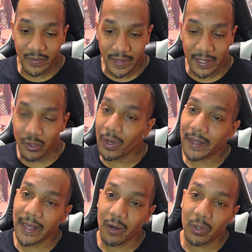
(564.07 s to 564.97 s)
that, you know how
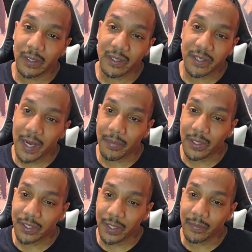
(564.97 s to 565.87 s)
they got rid of this
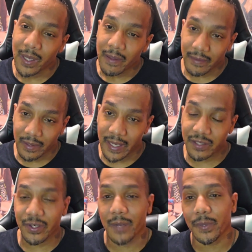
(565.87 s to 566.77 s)
championship? The
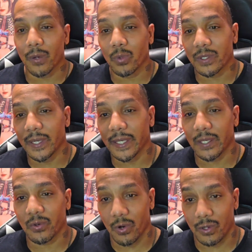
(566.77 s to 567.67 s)
last champion was Nikki
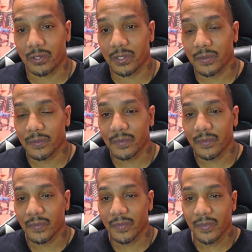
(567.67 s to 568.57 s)
Cross.
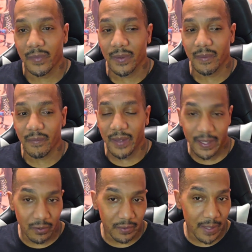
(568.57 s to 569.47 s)

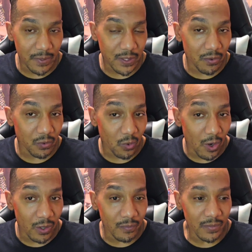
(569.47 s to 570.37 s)
And on an episode of
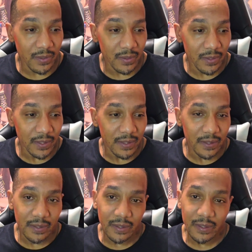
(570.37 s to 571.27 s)
Raw,
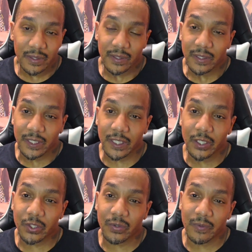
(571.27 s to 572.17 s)

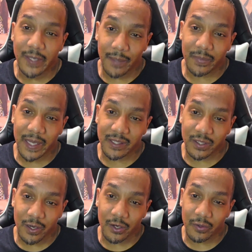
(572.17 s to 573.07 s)
she dumped that
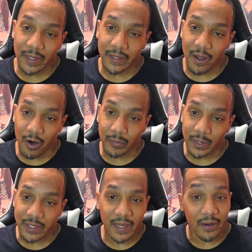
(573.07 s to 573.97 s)
sucker in the
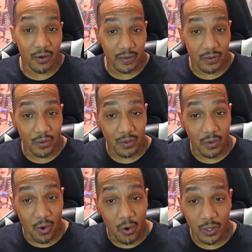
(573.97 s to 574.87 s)
garbage.
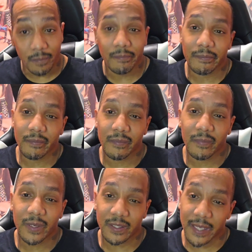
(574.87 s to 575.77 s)
Or
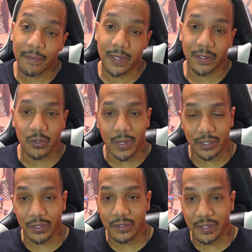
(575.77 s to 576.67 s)
attempted to, I
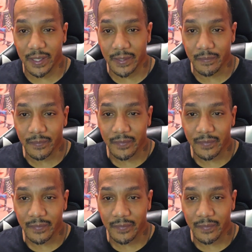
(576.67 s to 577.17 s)
should say.